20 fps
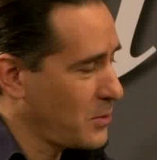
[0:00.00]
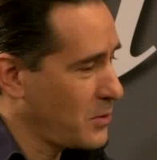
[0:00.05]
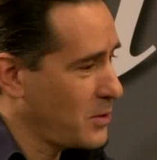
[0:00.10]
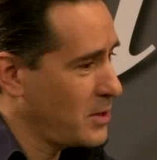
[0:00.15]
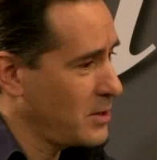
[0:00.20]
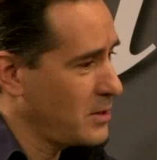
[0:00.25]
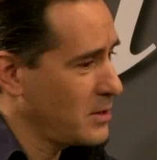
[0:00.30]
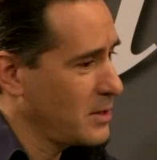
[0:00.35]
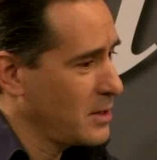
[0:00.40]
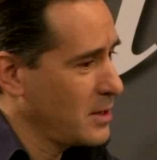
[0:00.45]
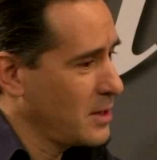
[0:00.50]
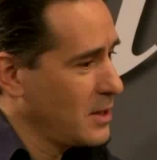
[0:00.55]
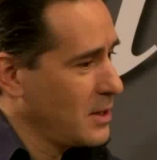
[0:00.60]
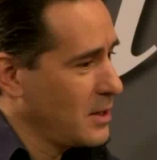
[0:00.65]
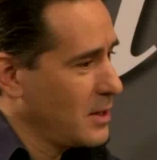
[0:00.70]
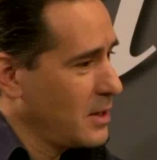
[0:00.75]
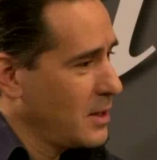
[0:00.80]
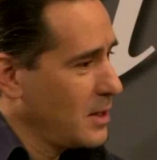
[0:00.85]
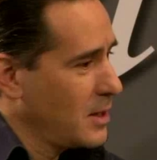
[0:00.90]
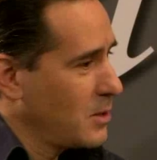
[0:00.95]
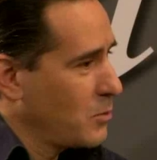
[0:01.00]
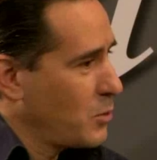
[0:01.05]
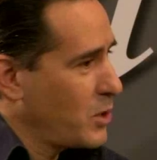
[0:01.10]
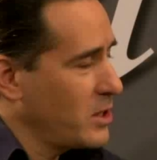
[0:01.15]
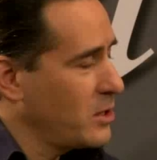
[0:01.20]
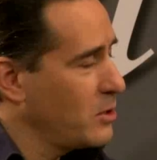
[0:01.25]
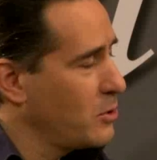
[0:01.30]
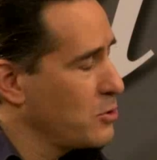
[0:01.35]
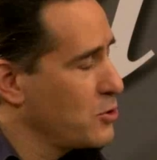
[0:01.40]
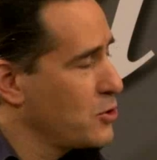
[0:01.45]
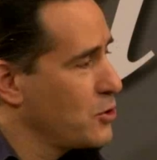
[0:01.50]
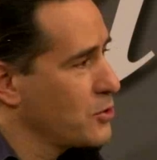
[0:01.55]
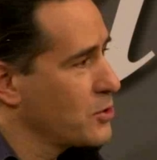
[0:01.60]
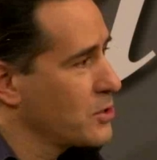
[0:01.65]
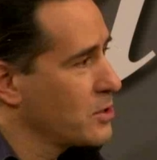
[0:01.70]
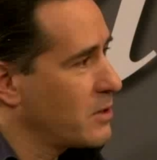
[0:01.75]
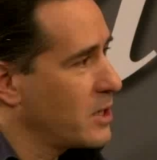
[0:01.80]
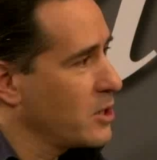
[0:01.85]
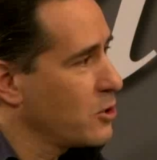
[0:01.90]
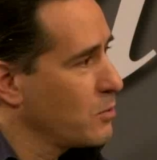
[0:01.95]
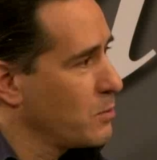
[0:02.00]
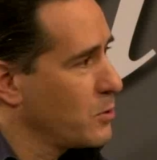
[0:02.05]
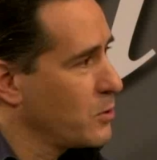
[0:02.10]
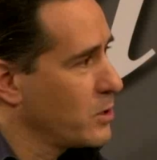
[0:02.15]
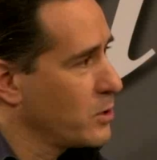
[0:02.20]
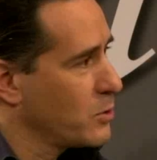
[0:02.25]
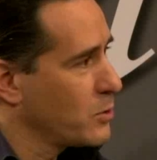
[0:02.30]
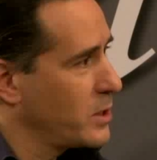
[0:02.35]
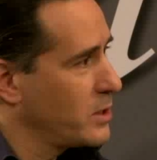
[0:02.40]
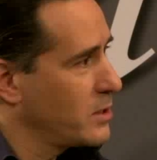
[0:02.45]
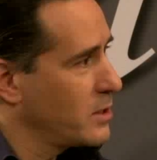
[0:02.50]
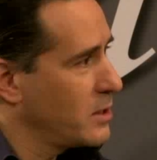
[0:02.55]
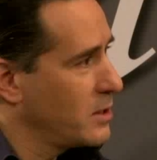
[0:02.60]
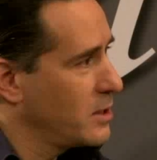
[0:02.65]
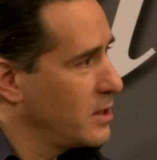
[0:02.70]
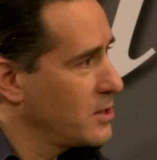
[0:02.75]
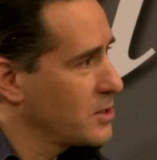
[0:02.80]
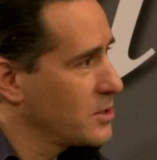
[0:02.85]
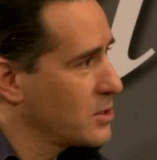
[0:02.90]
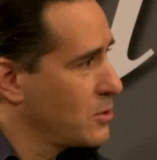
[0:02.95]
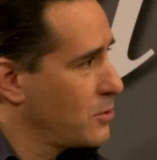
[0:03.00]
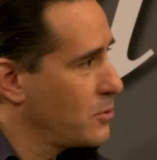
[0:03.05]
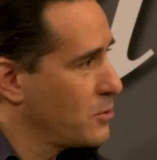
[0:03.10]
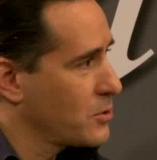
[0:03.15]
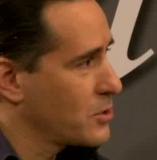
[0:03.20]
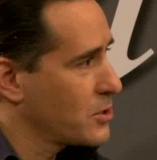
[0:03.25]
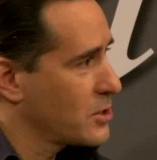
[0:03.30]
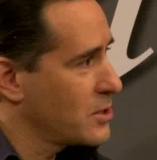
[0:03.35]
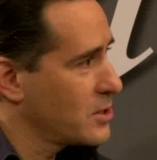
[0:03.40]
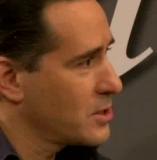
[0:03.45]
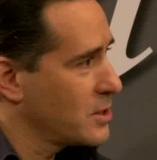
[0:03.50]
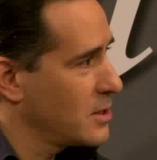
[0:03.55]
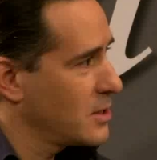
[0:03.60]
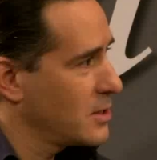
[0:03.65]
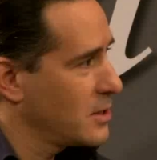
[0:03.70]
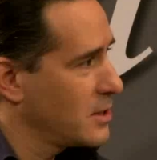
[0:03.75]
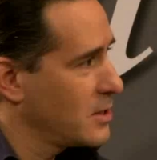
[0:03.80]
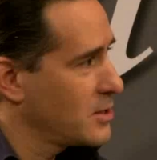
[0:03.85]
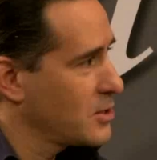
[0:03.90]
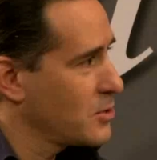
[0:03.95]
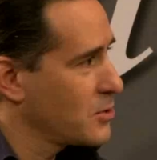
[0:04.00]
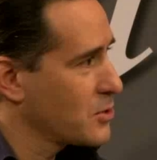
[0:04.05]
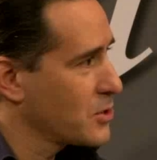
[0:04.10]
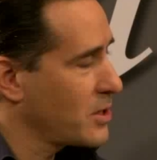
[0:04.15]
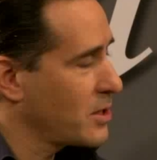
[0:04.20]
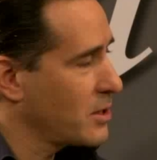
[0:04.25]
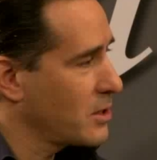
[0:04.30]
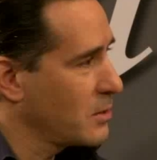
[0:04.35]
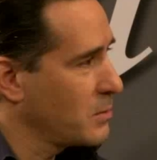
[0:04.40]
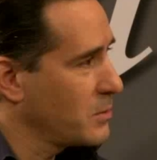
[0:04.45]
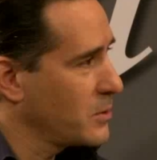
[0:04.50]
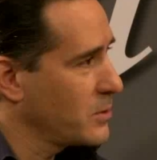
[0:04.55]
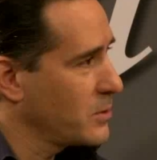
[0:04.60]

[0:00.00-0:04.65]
All right. And why did you choose the Write Your Book in 28 Days course as your starting